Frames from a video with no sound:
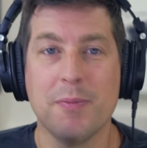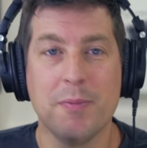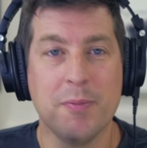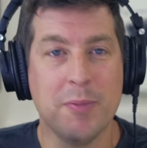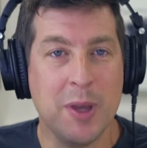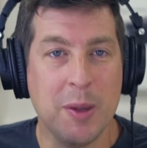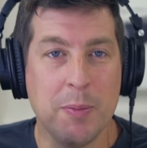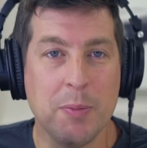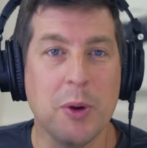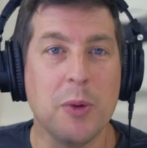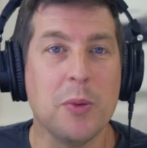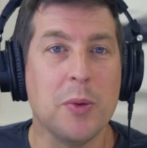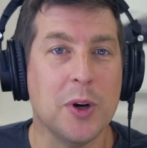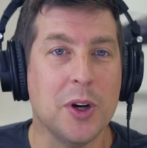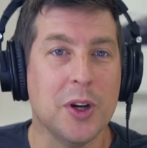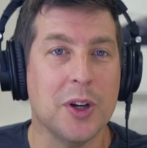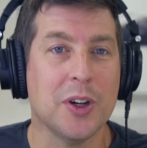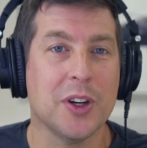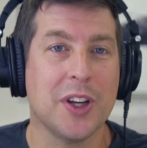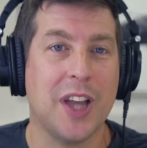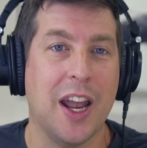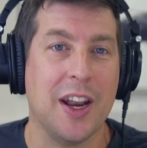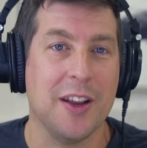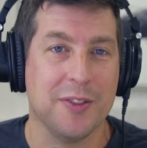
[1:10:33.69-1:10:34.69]
people
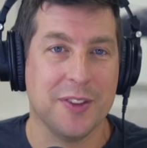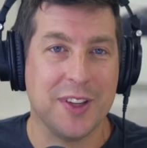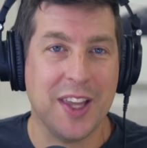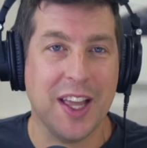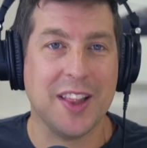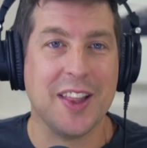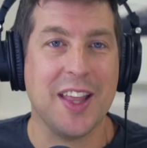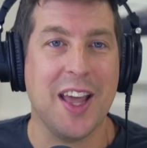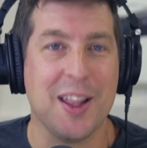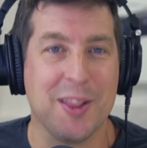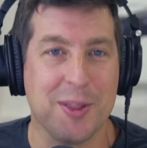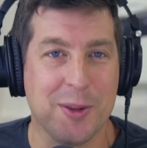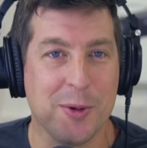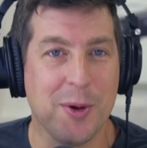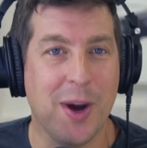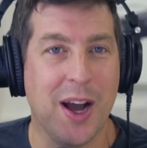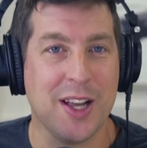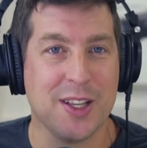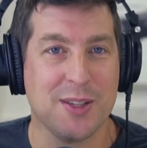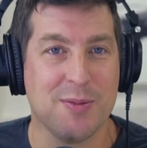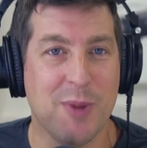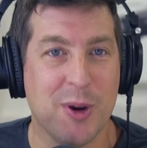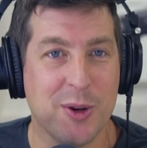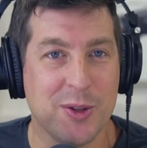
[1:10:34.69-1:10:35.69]
will kind of get that through
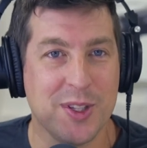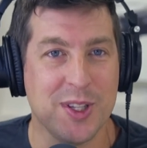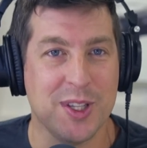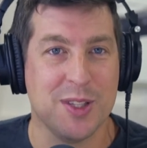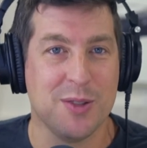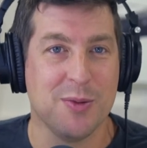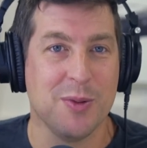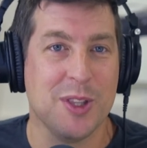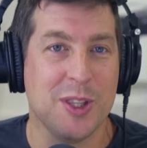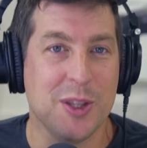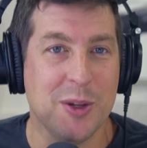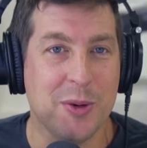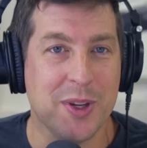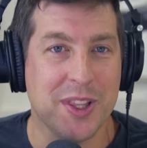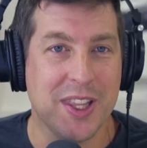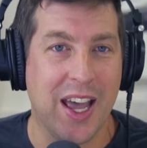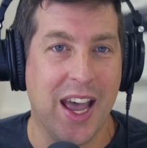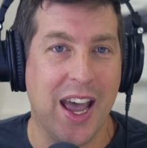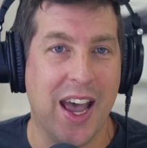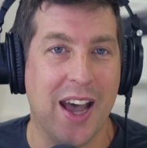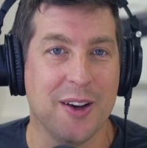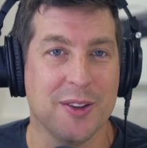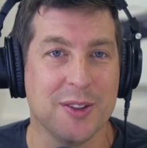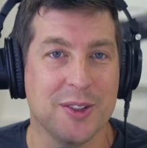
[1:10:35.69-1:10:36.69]
osmosis with you in the
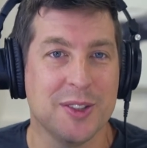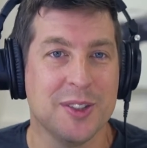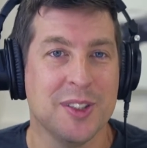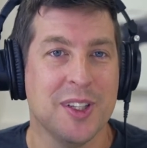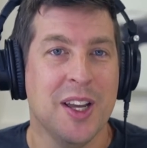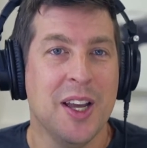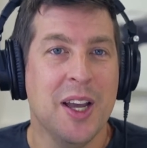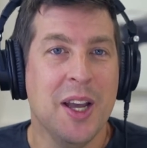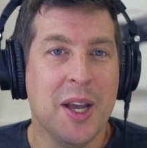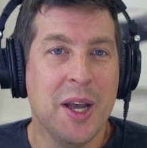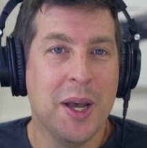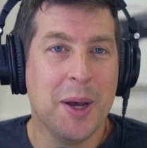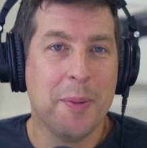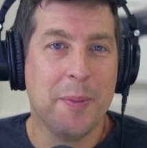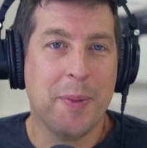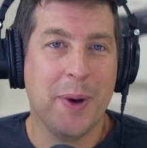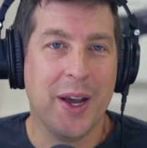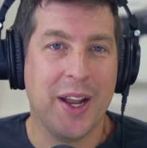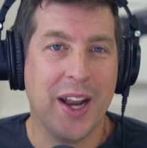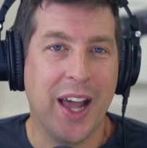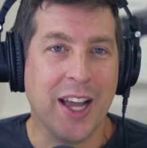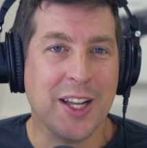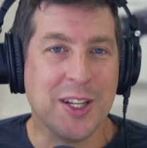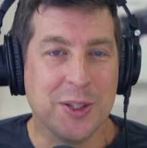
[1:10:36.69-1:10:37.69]
house
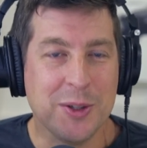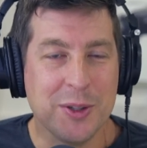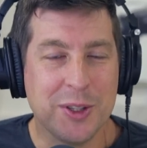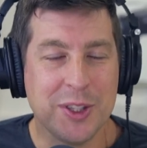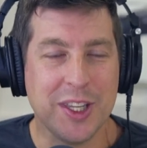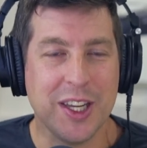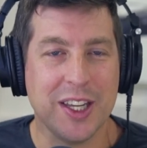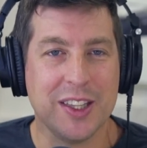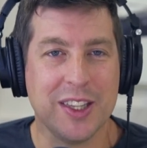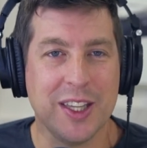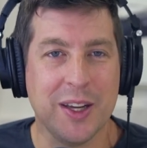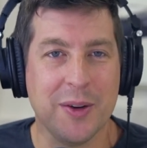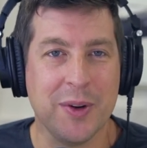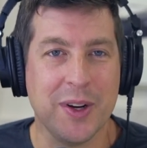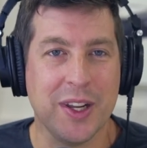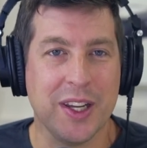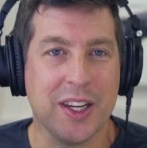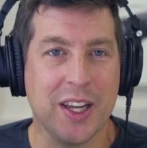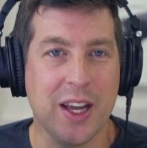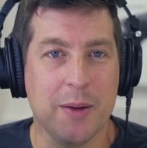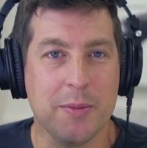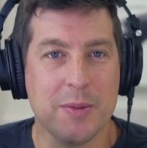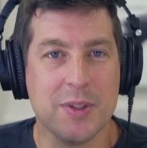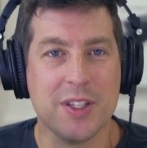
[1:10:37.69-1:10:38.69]
but i do think that when
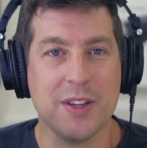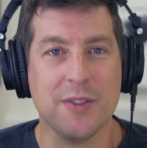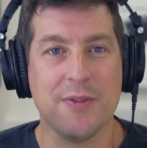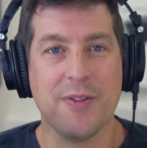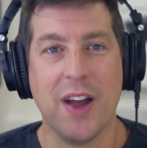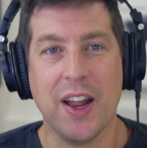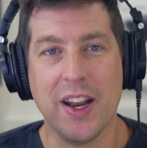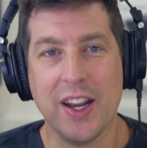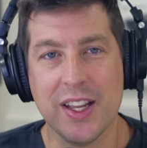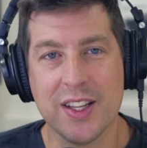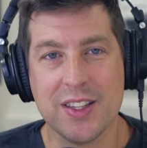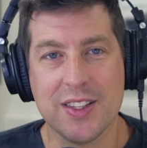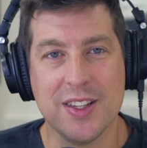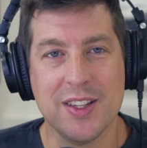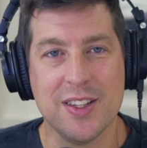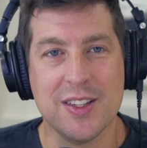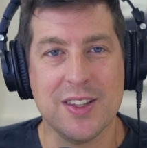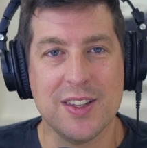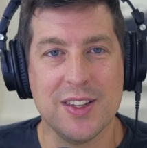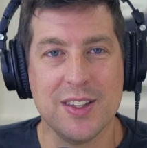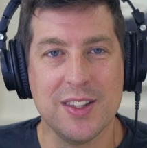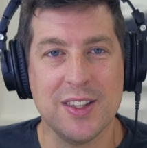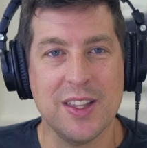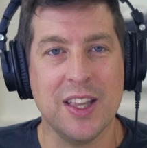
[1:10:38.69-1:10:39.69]
it comes to
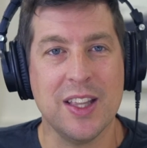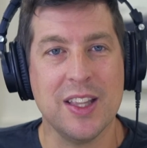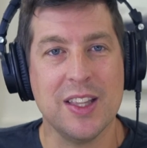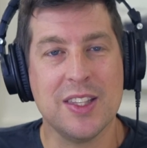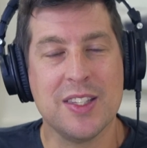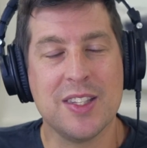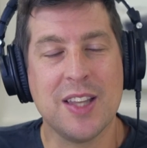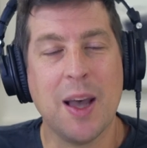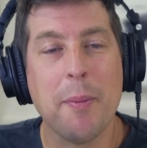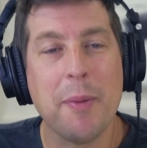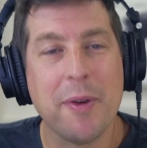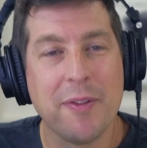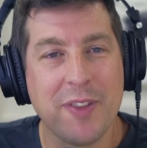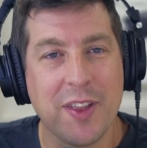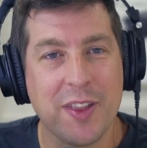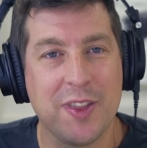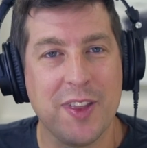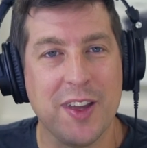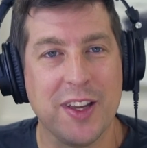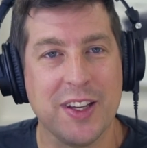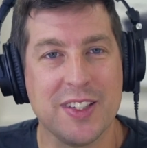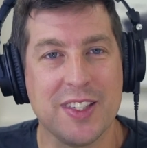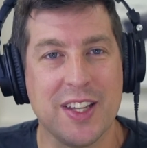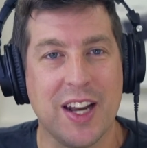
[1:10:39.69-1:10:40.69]
finances eh, some of the
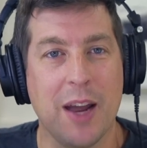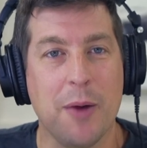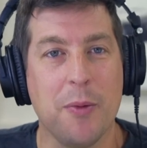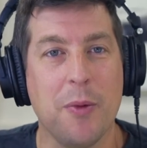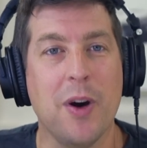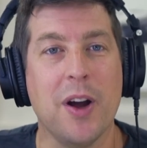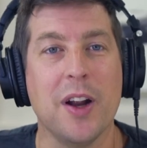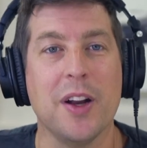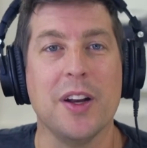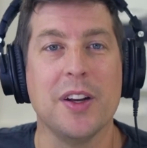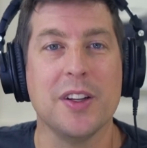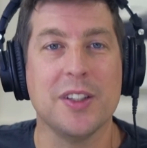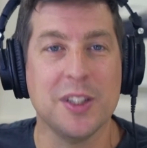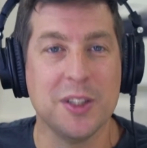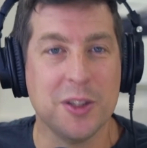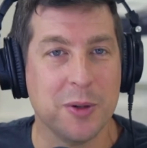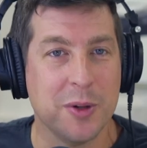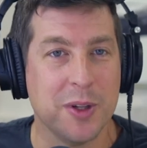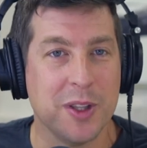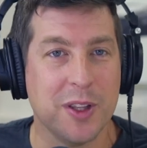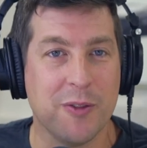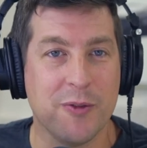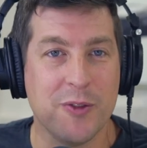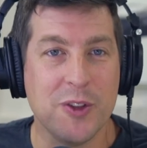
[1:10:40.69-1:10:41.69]
things that i want to
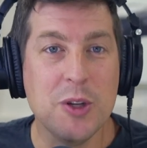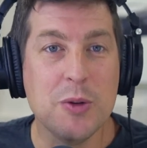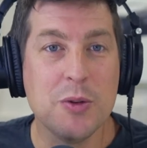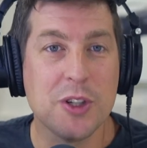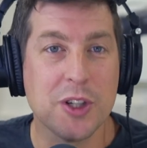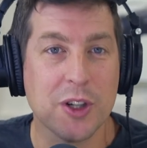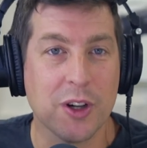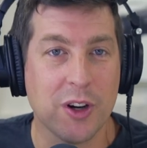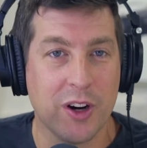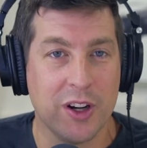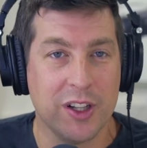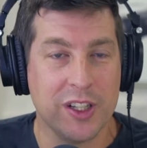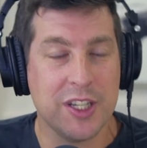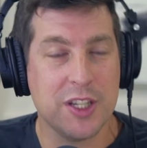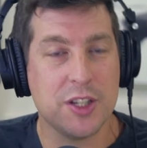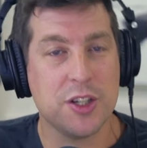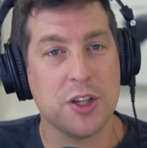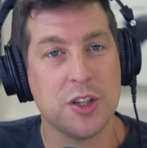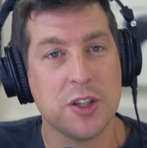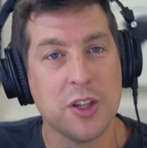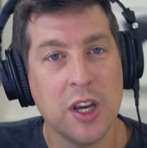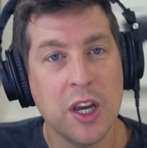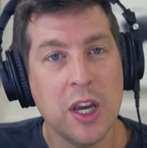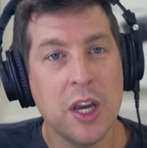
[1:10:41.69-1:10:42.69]
do in the future or at least
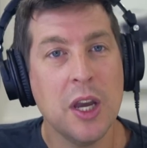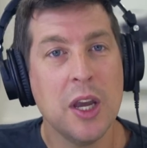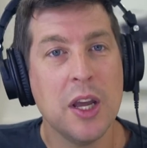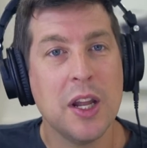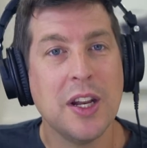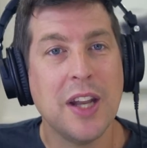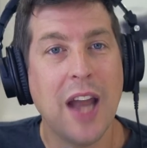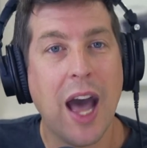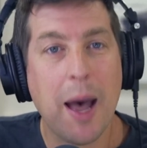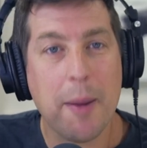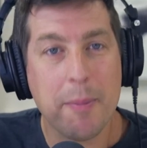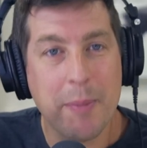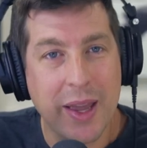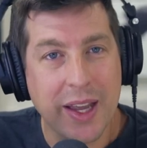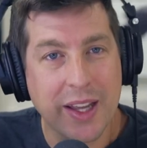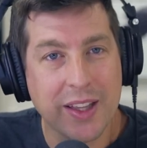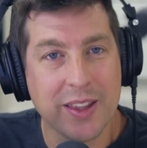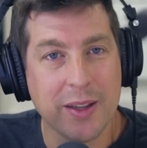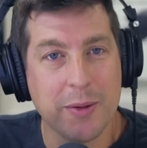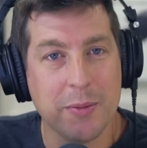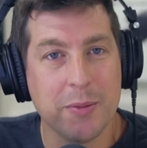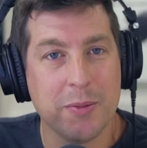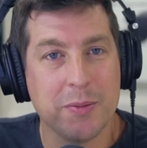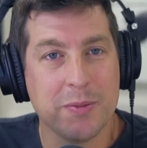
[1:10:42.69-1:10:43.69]
just not make
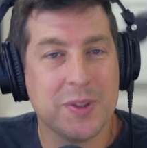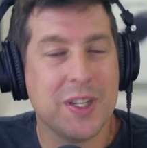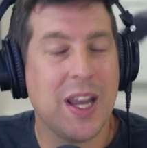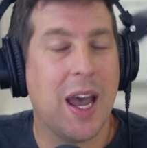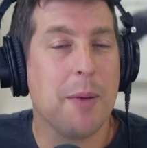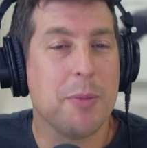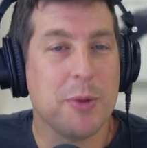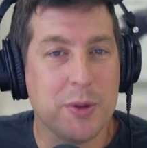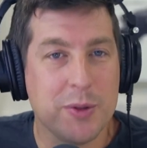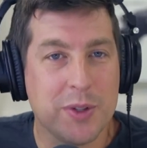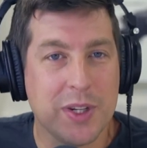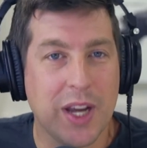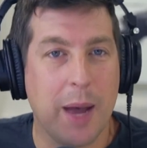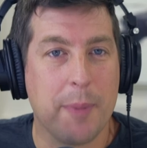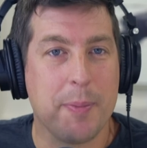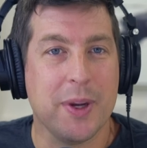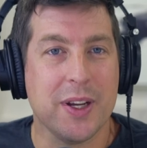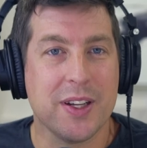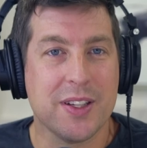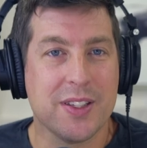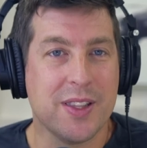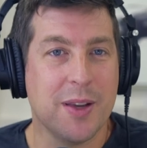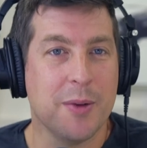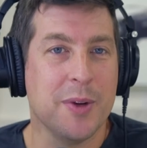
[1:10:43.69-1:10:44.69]
them taboo
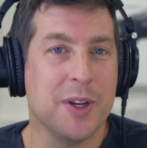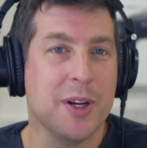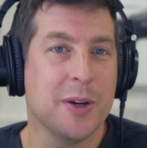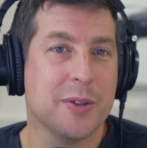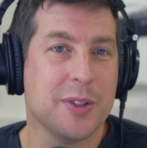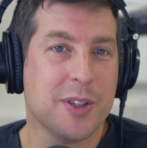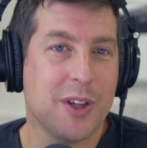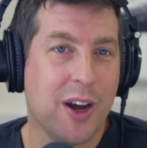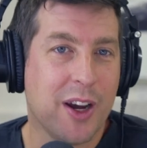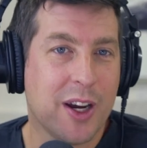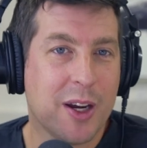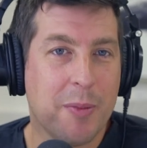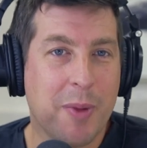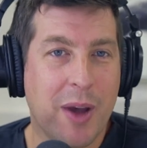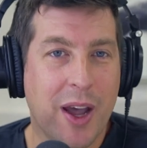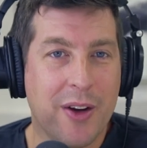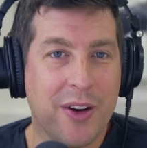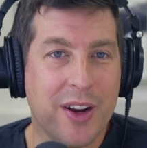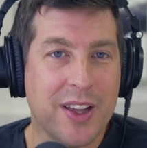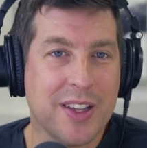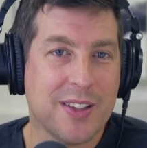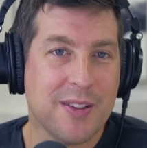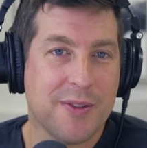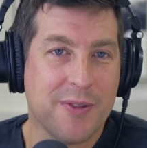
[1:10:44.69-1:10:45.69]
topics that we don't talk
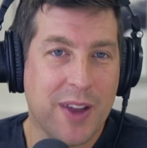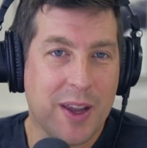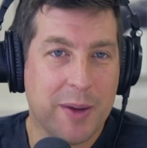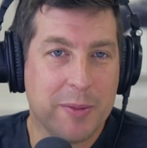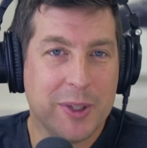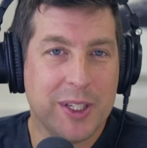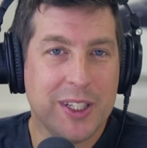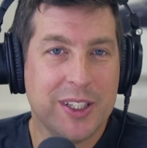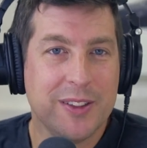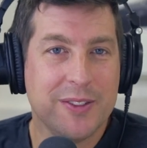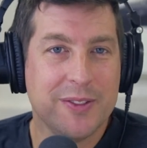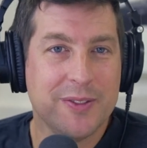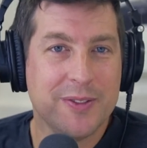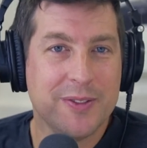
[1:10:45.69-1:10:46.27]
about as a family.